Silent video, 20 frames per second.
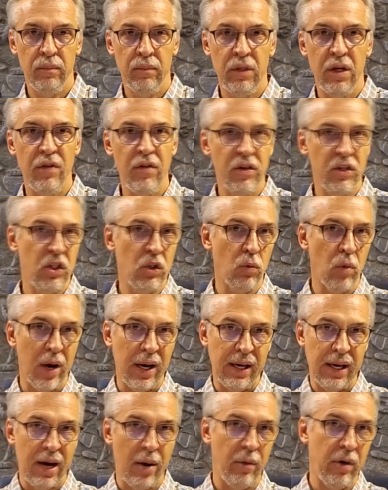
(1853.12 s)
And this is
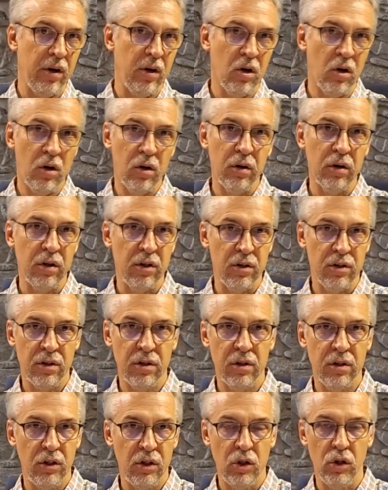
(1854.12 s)
why I would
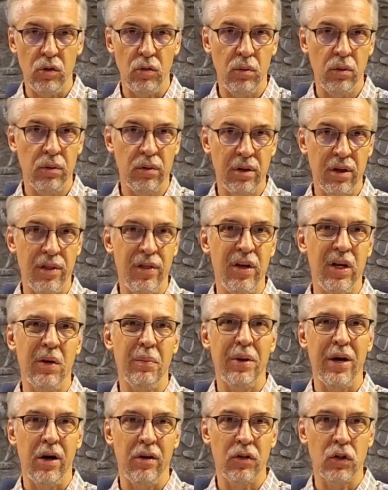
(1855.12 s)
encourage you to think
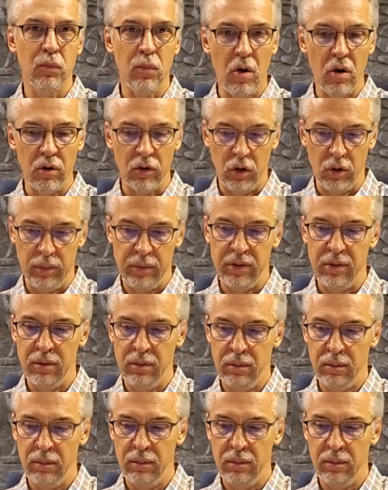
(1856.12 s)
about small groups,